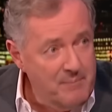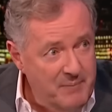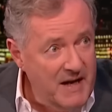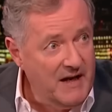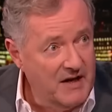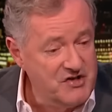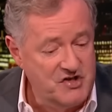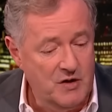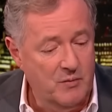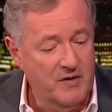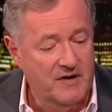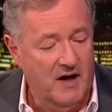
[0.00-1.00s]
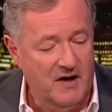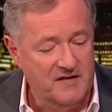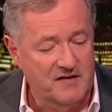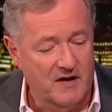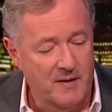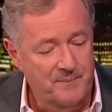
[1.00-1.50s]
big issue with
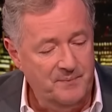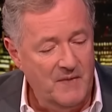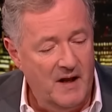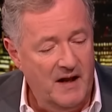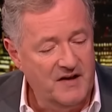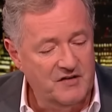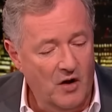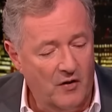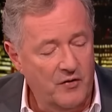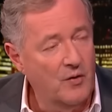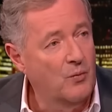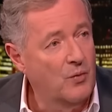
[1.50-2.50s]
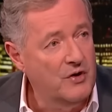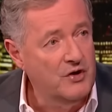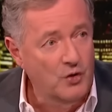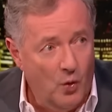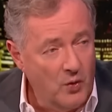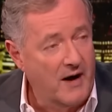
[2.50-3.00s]
Gaza is not that your